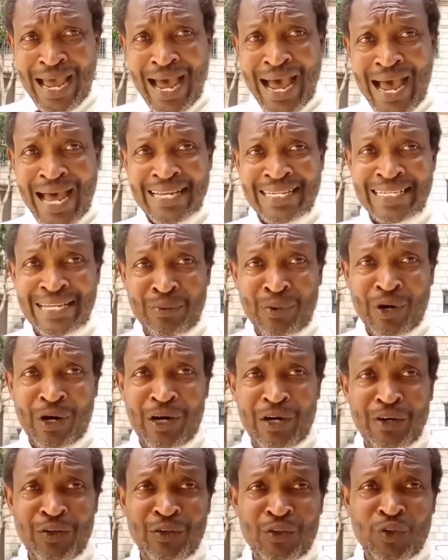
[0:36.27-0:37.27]
And they
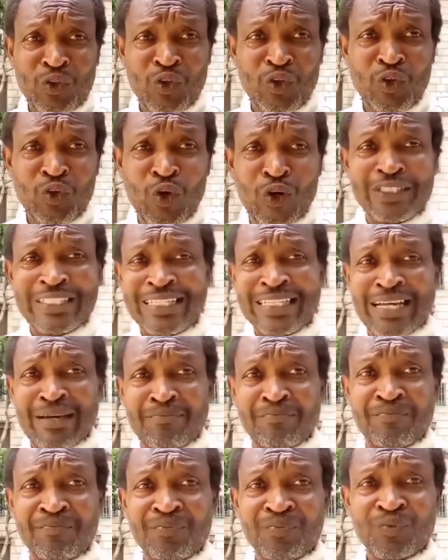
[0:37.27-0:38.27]
were using
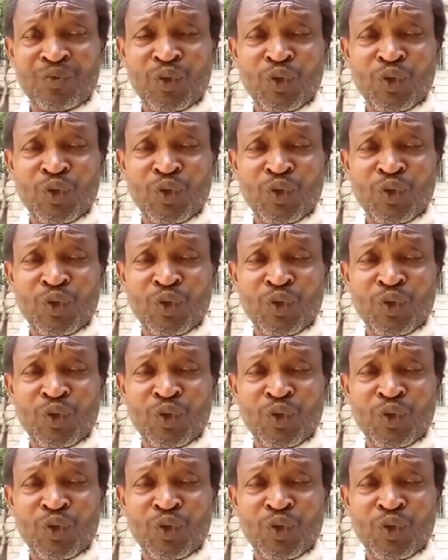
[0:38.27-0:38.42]
them